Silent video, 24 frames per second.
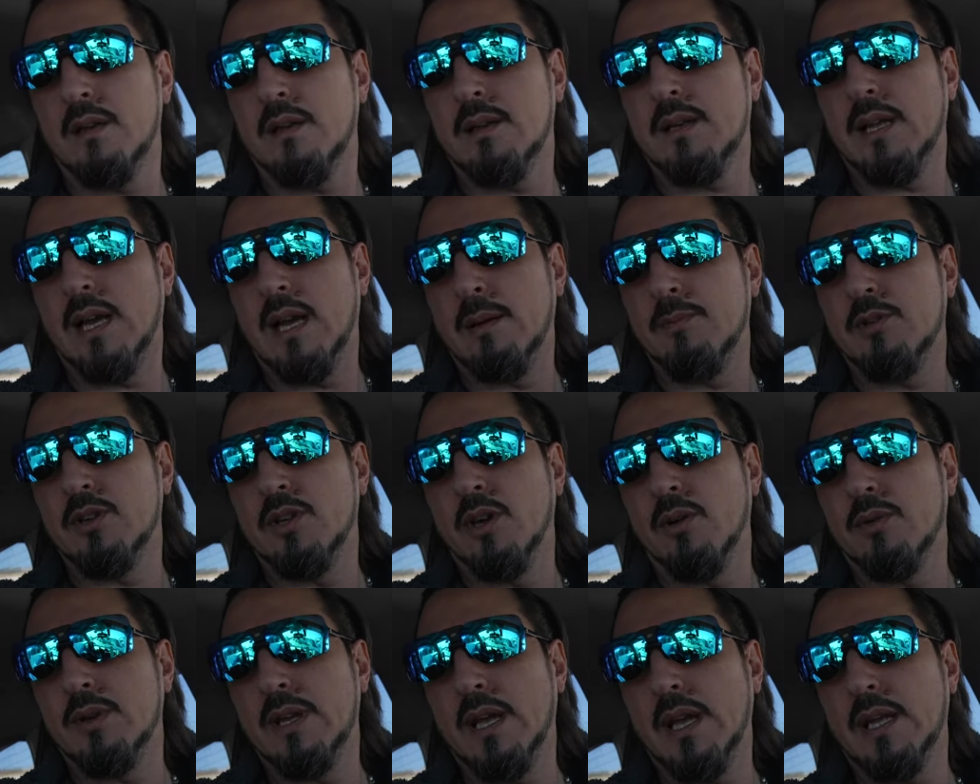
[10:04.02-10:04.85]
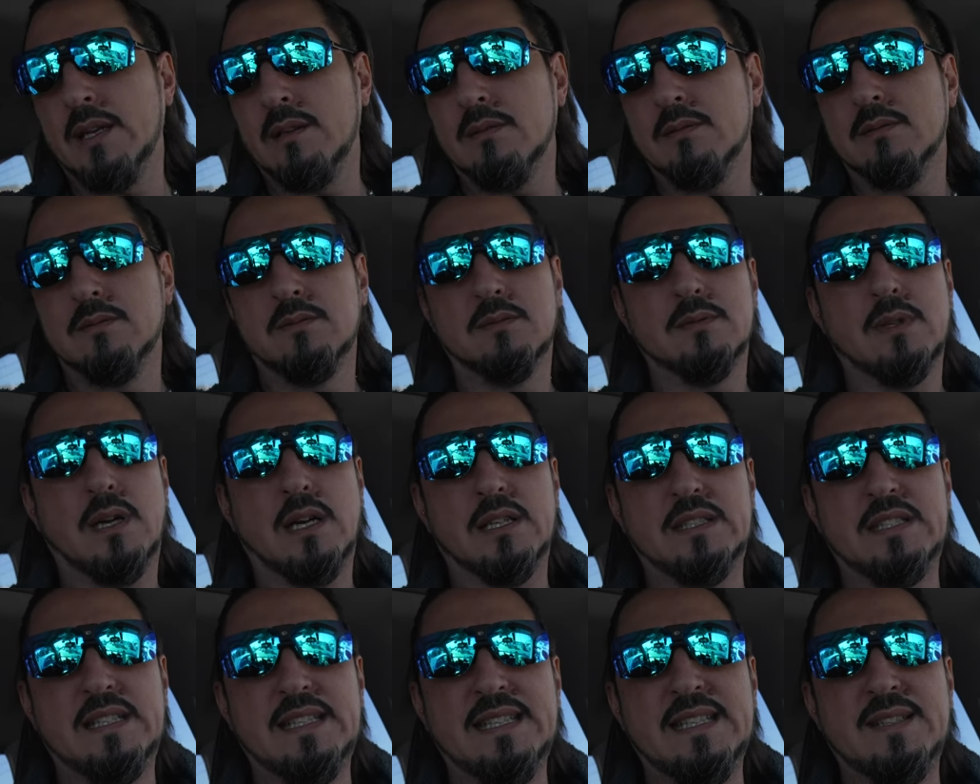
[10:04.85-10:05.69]
Time to go get
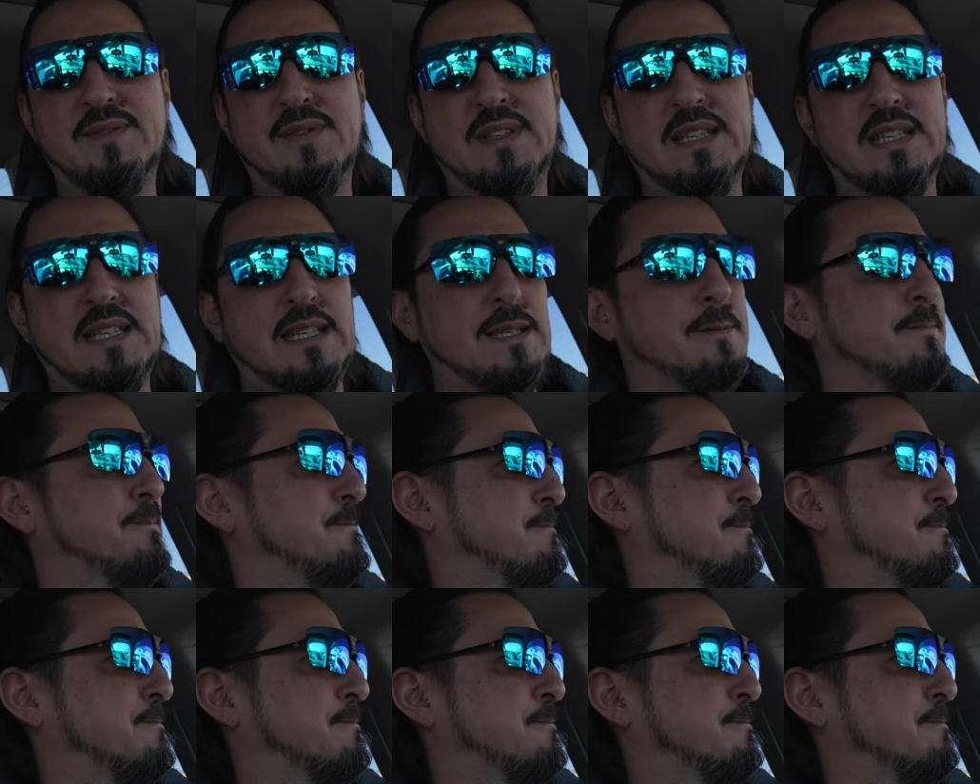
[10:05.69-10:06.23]
a TV.